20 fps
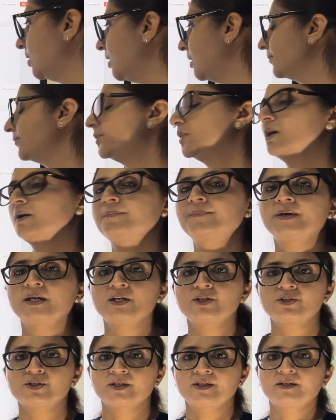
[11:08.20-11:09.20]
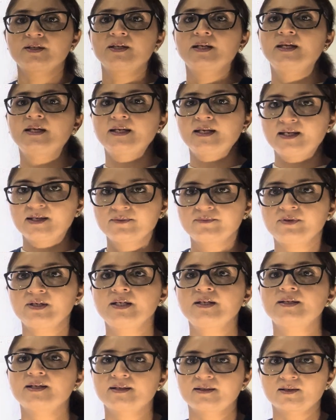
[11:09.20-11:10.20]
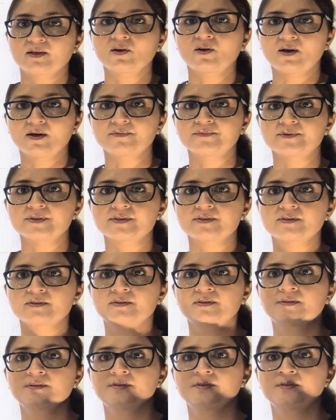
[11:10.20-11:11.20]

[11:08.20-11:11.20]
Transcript: of the operation in every dental office.